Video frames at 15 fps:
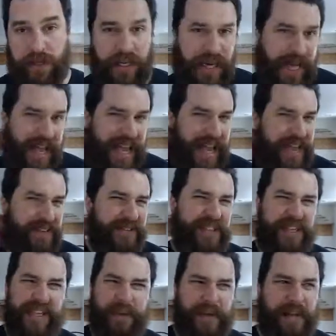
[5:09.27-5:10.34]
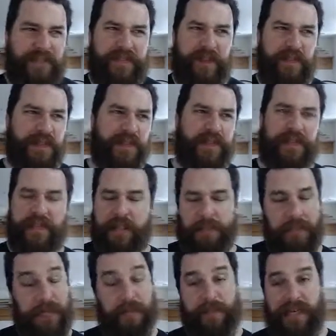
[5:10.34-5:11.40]
It was an email forward
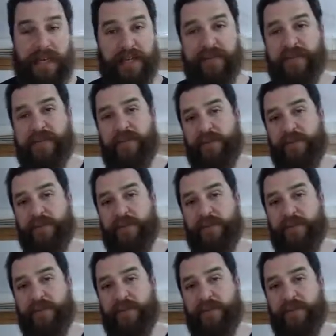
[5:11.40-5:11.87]
many years ago.